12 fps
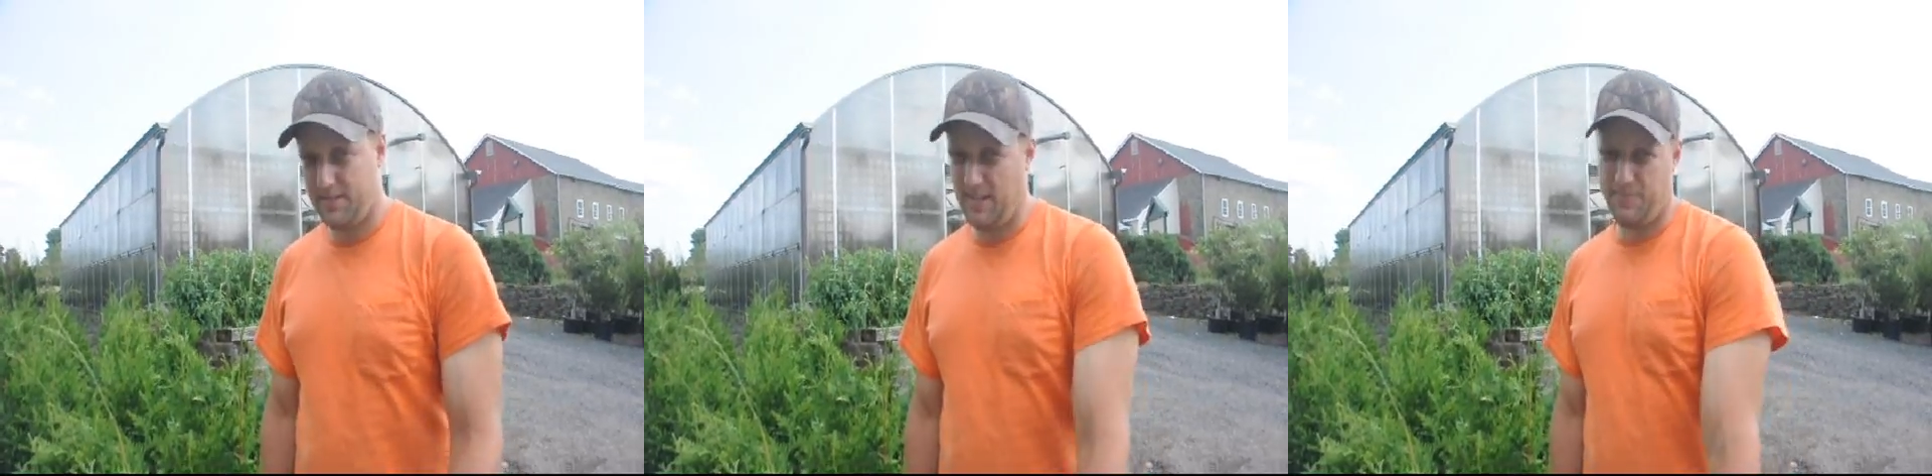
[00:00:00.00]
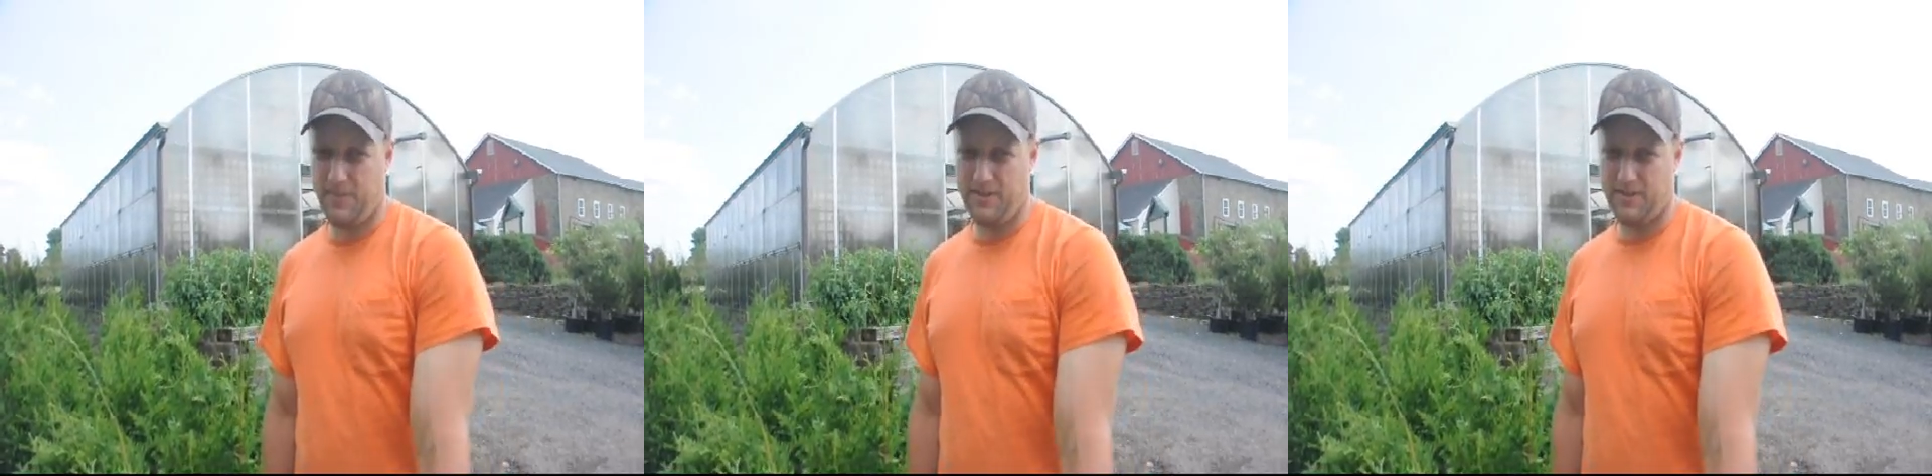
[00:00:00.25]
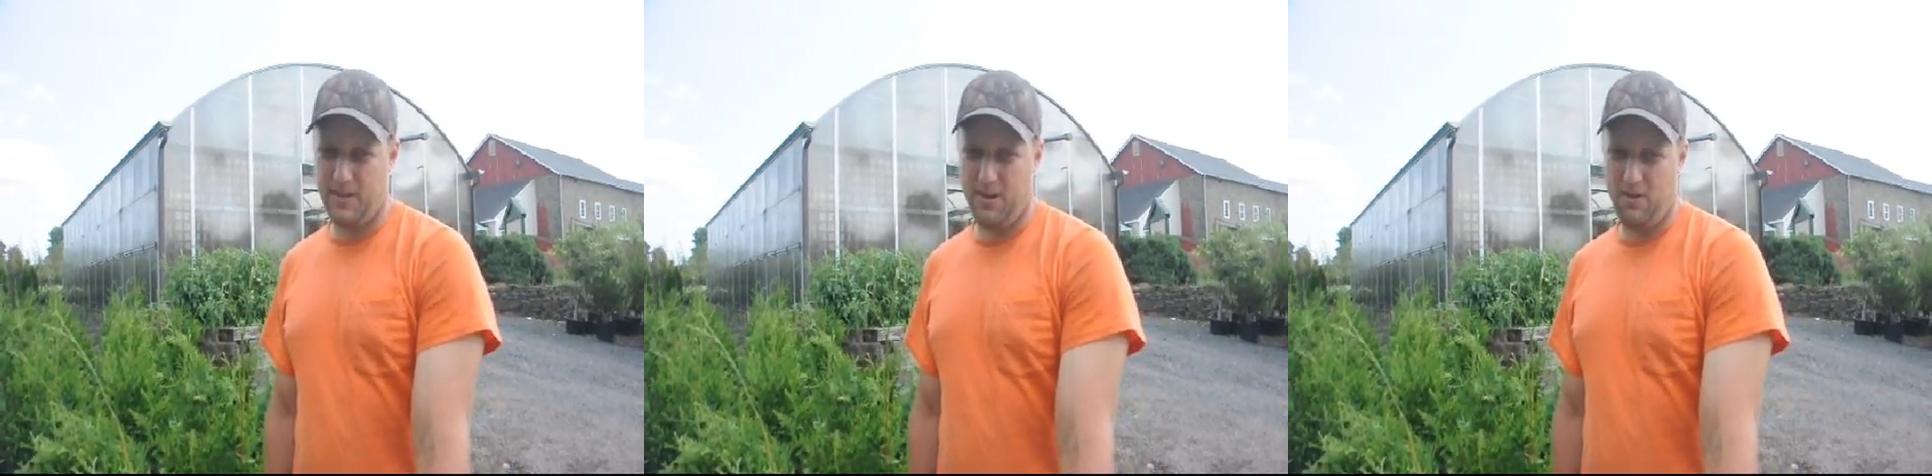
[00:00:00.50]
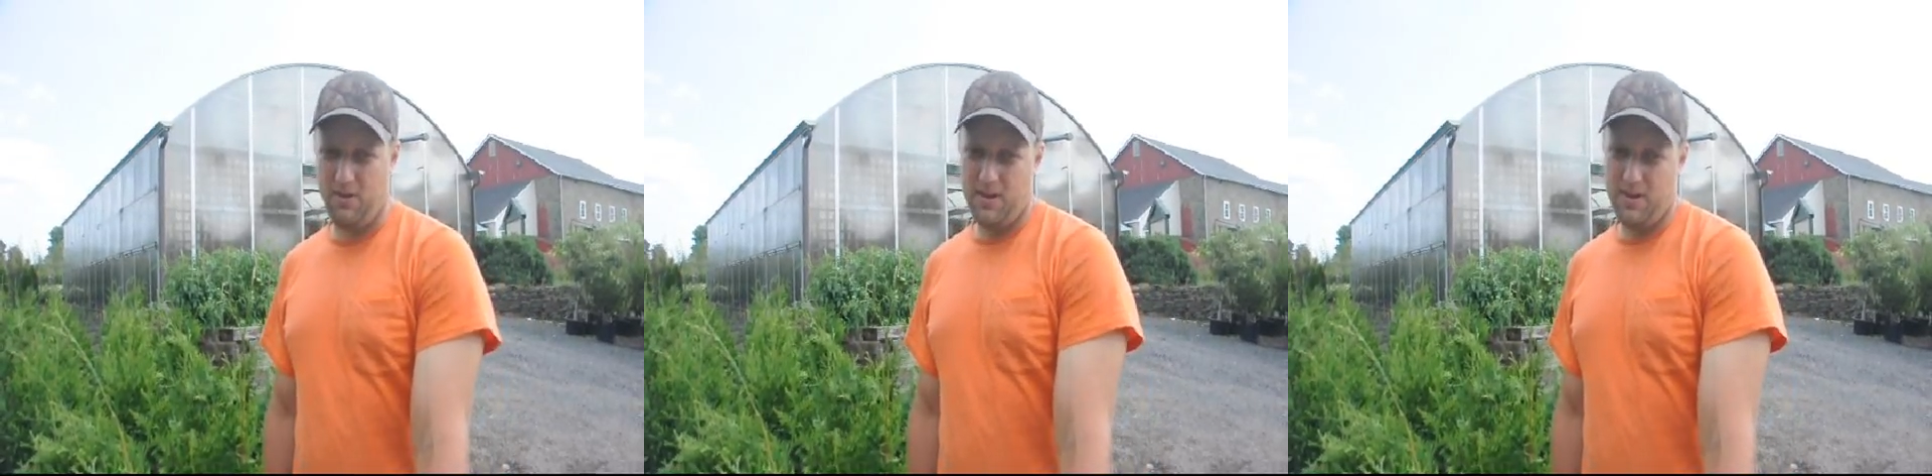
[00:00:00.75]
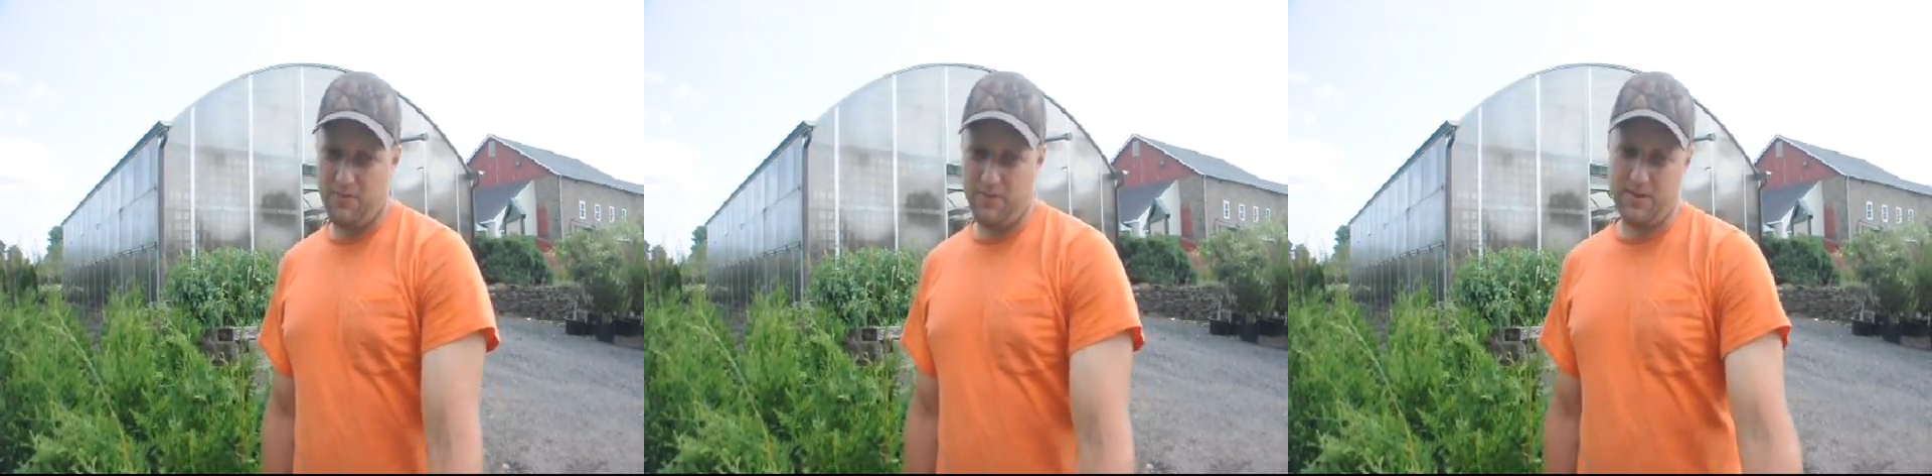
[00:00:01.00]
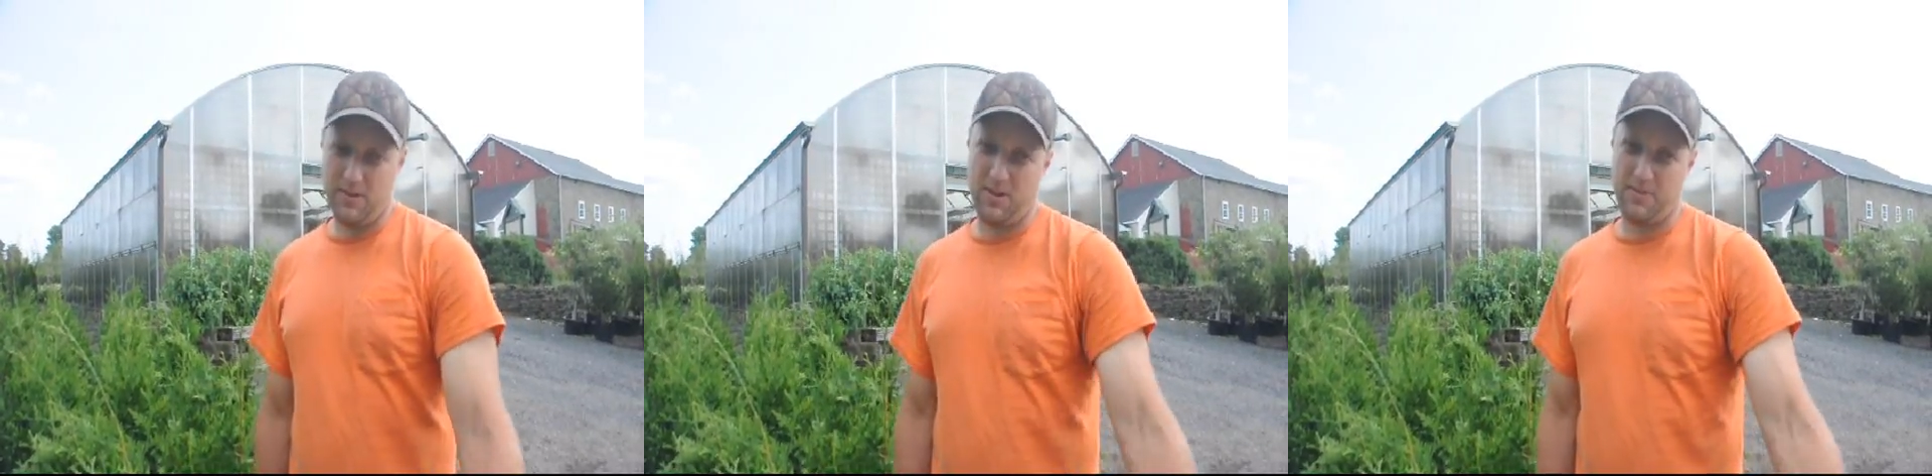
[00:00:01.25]
That's my cell. If you
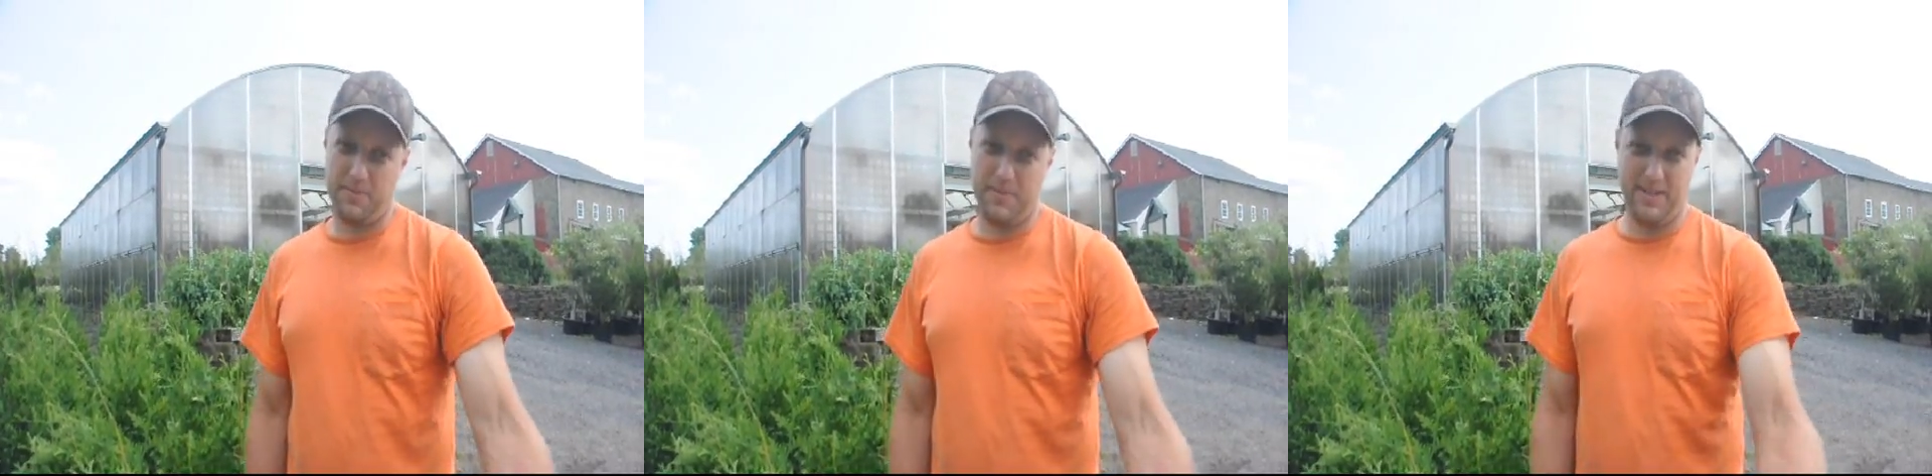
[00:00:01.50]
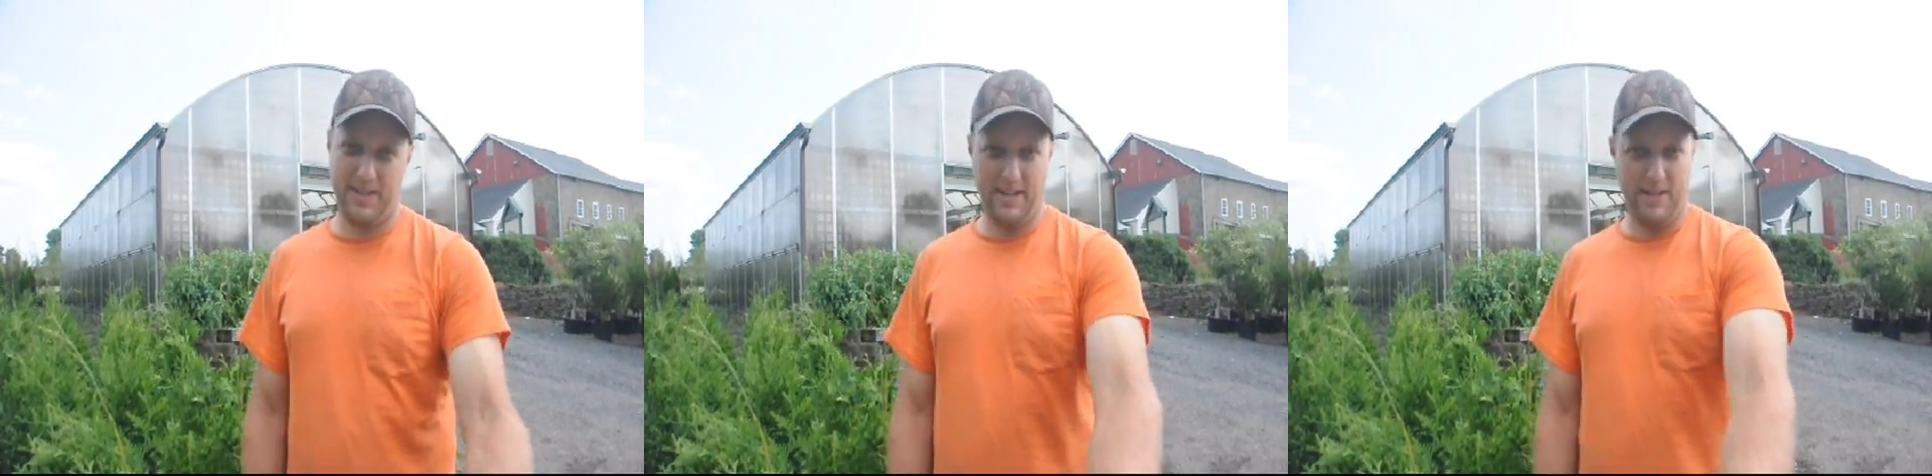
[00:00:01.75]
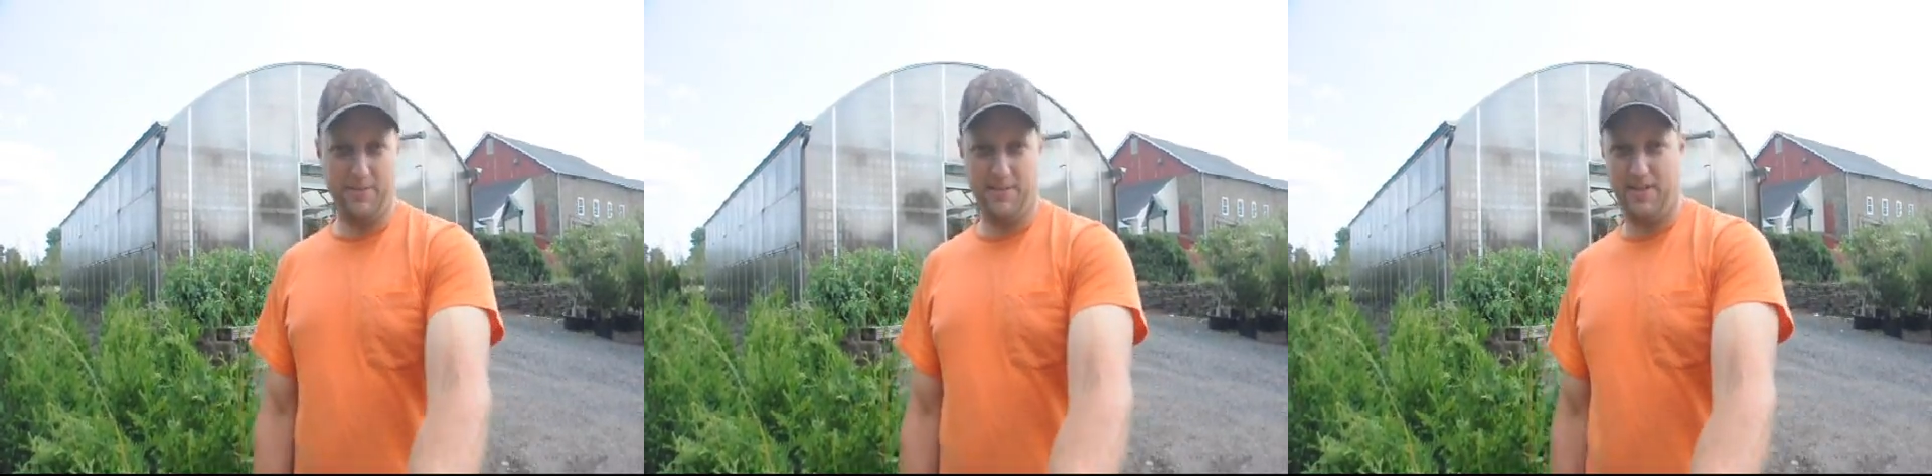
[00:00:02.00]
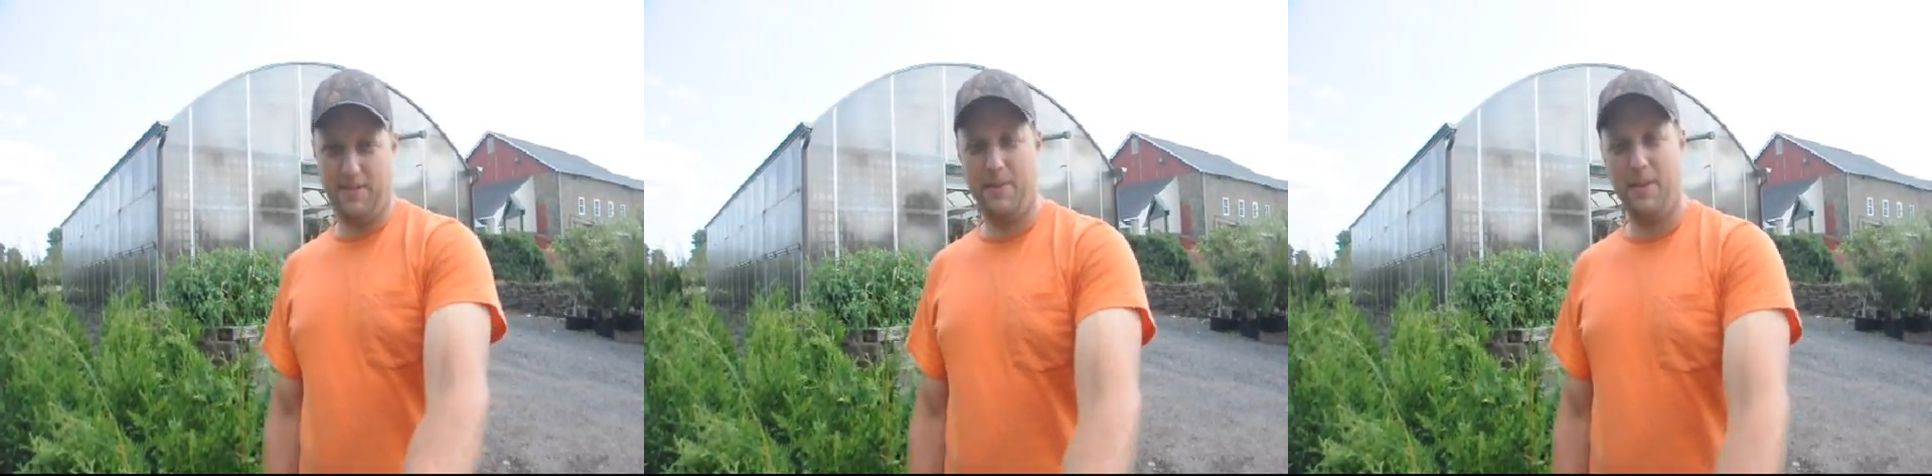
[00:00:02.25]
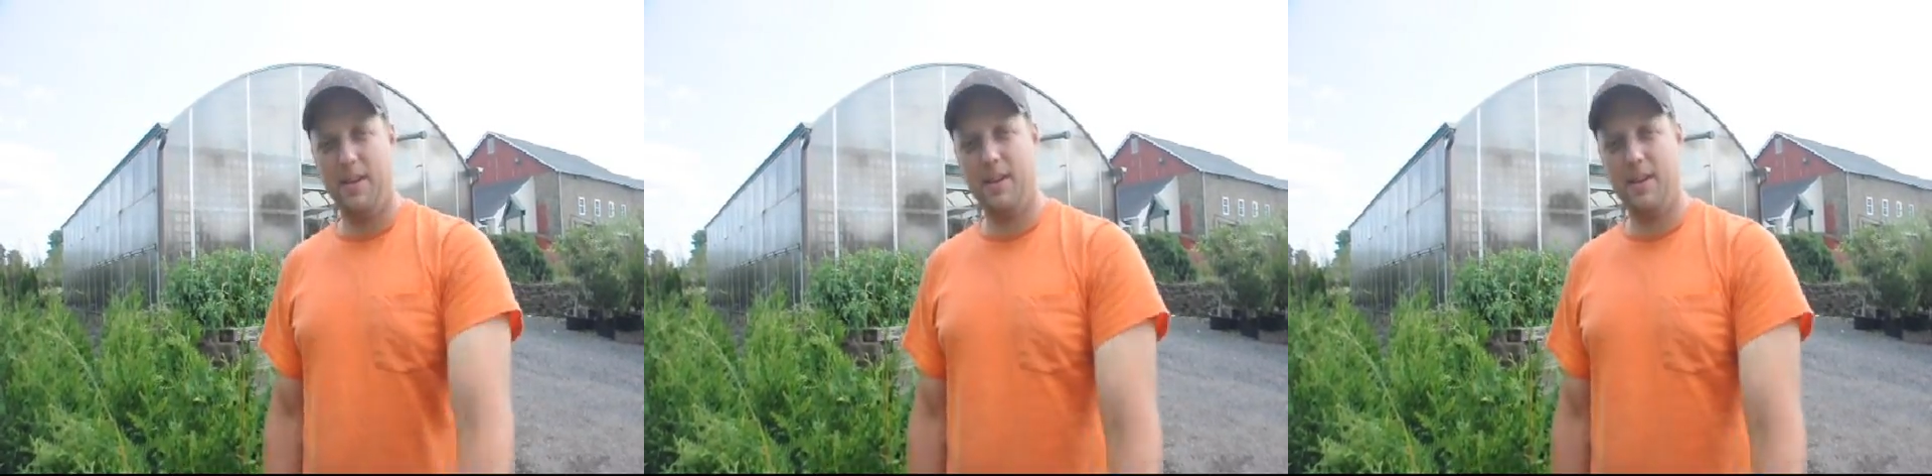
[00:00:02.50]
want to talk to my dad, that was him.